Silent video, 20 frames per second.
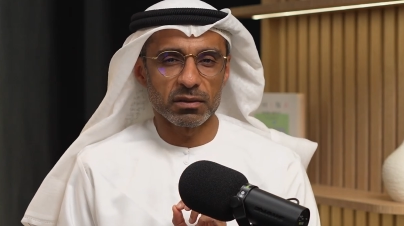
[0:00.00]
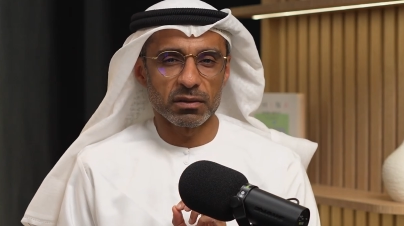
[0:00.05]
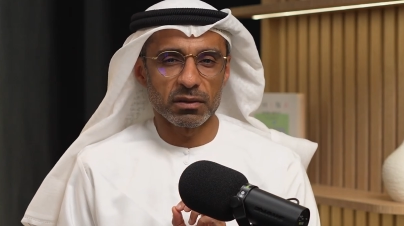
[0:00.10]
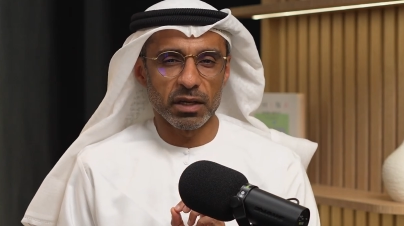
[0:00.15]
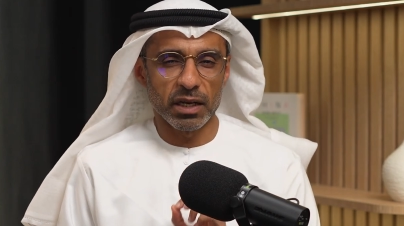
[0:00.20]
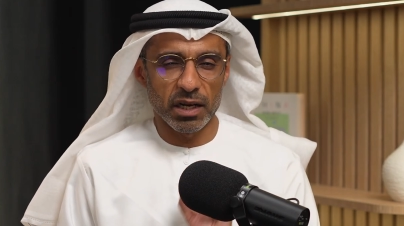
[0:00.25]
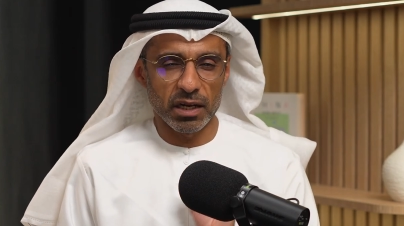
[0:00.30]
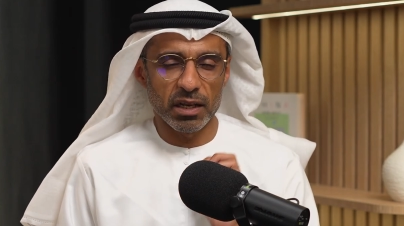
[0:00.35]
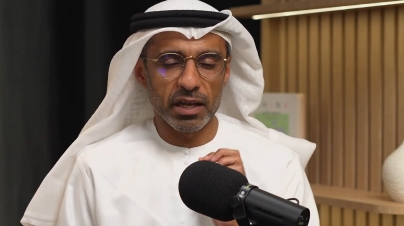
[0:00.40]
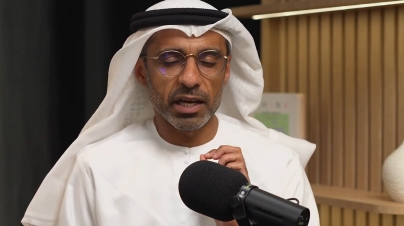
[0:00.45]

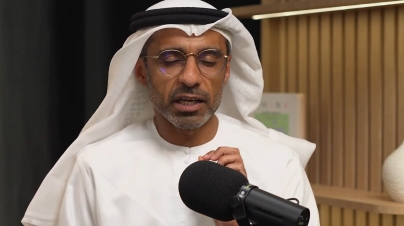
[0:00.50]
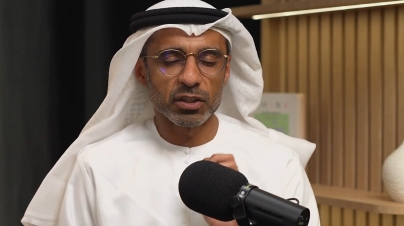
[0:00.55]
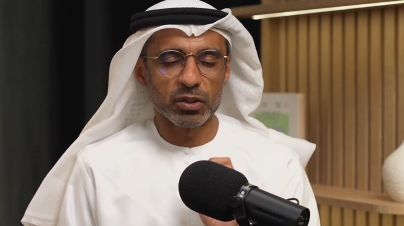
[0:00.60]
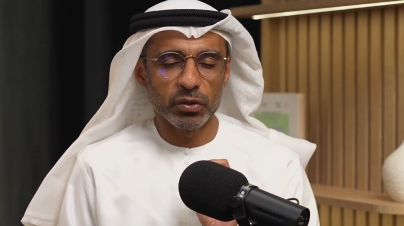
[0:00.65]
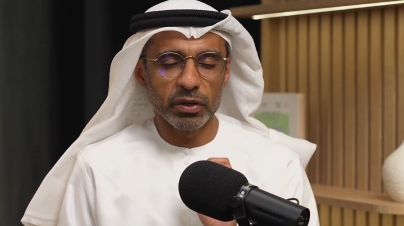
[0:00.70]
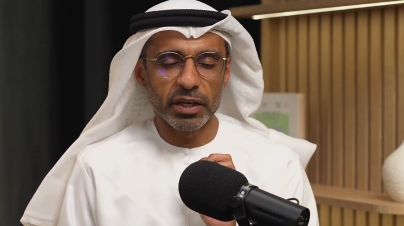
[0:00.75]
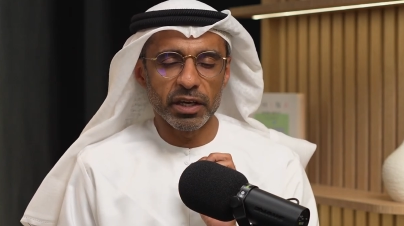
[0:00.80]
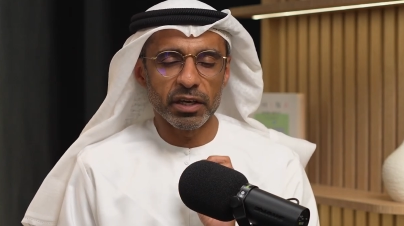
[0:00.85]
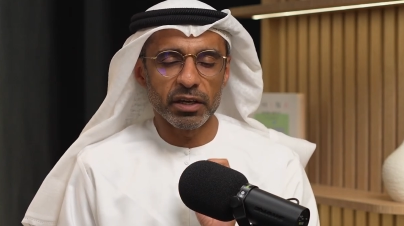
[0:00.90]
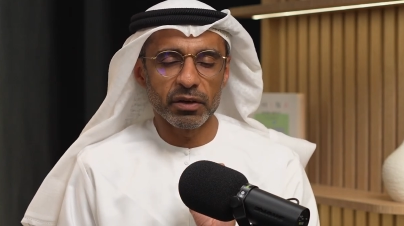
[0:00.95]
and I'd like to
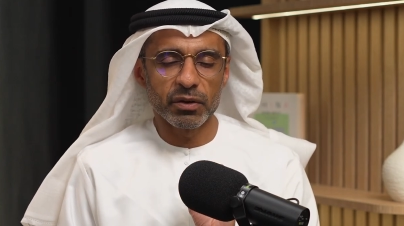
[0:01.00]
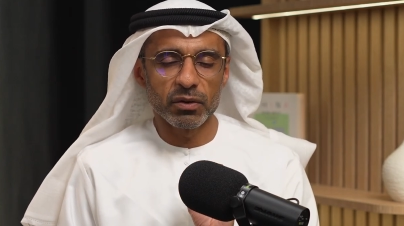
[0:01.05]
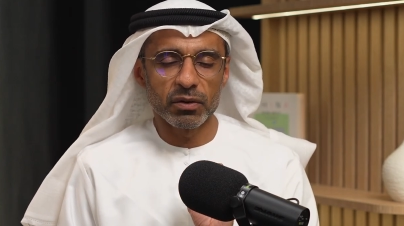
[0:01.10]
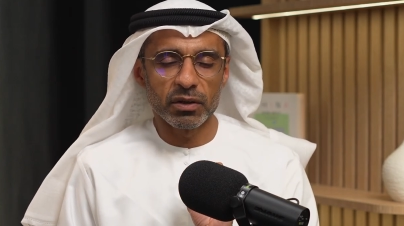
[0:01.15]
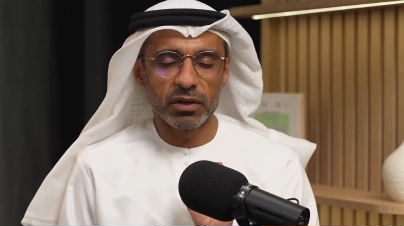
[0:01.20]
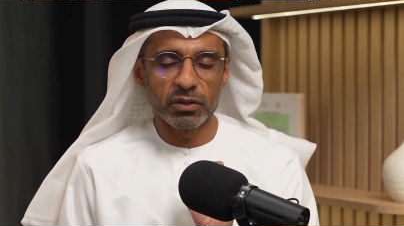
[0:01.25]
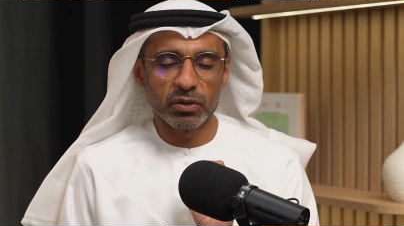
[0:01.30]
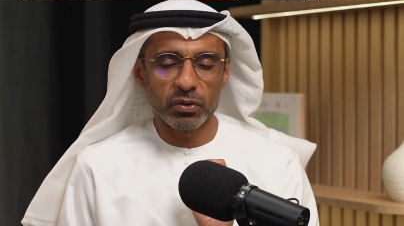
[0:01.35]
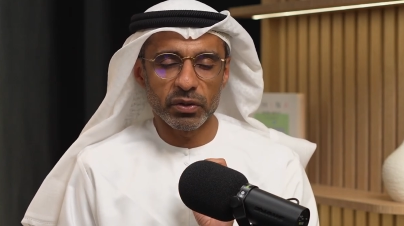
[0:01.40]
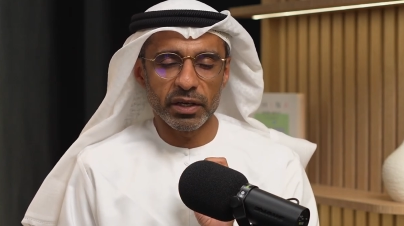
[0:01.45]
hear
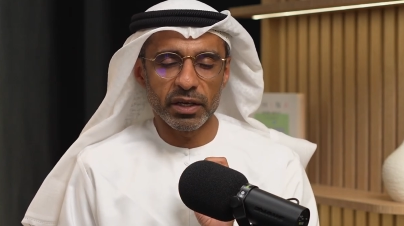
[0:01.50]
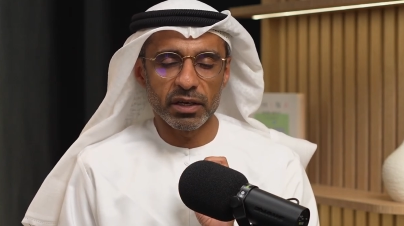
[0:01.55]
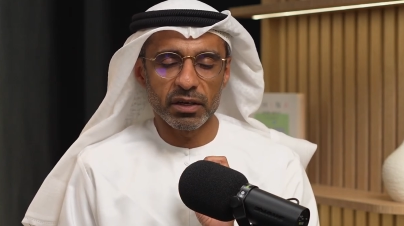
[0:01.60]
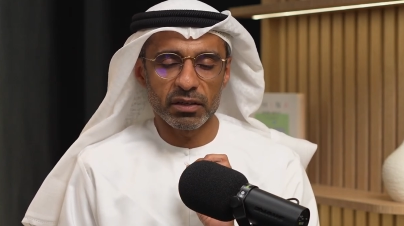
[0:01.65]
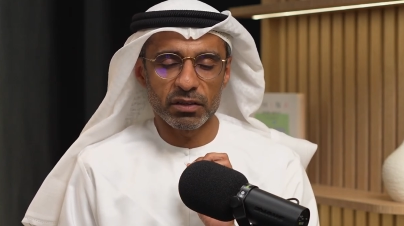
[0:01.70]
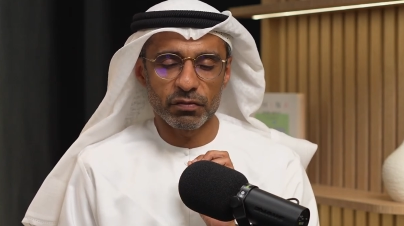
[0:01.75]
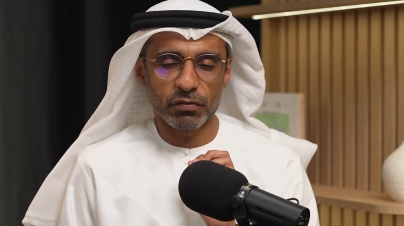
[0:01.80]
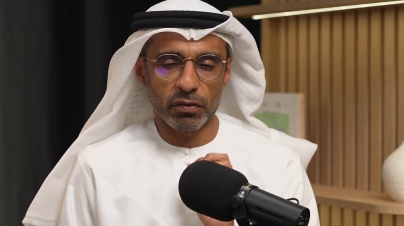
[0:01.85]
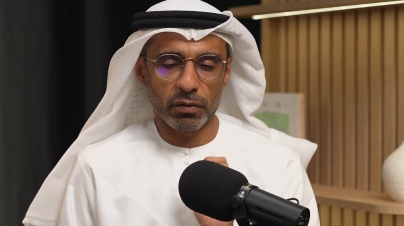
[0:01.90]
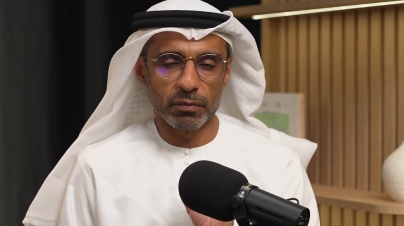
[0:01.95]

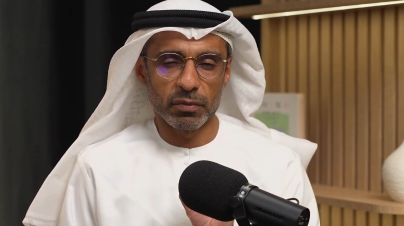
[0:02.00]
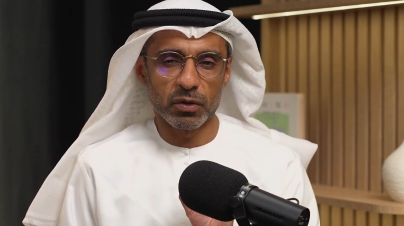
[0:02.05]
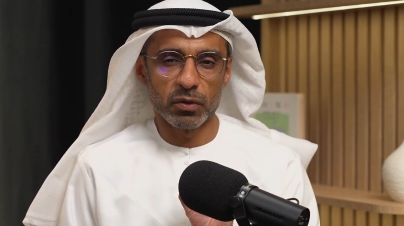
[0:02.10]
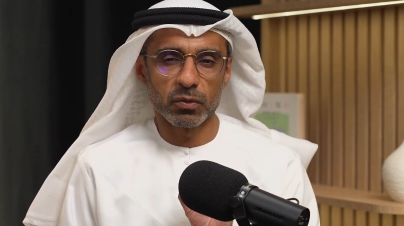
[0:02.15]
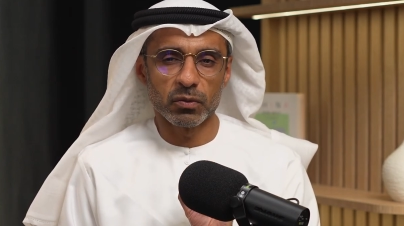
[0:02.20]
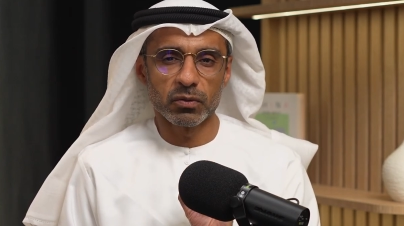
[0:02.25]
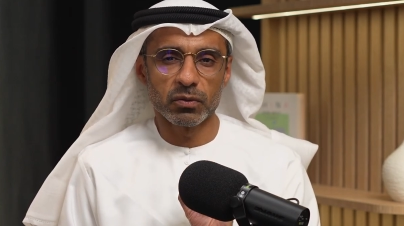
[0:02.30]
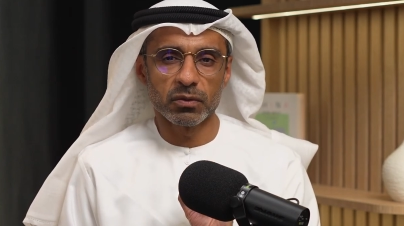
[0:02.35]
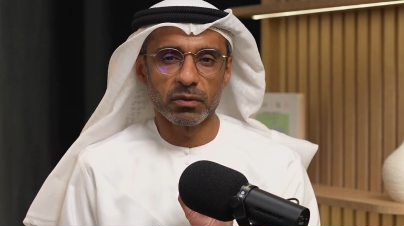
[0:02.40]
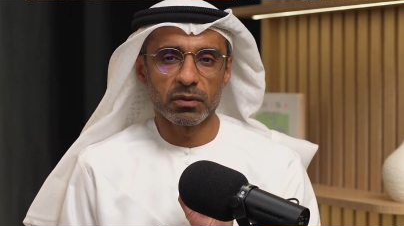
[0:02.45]
it from
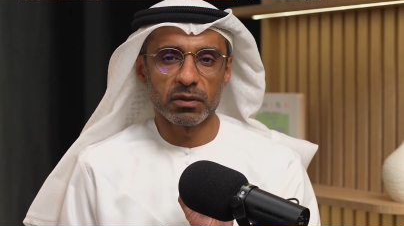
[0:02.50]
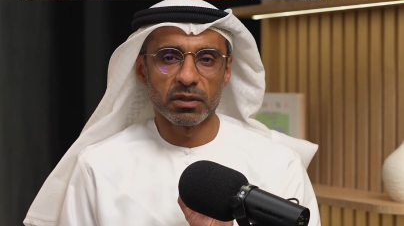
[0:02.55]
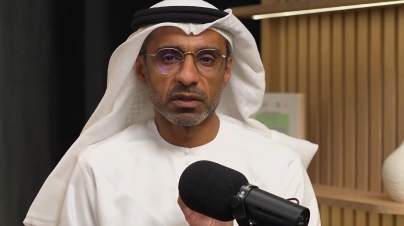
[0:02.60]
you,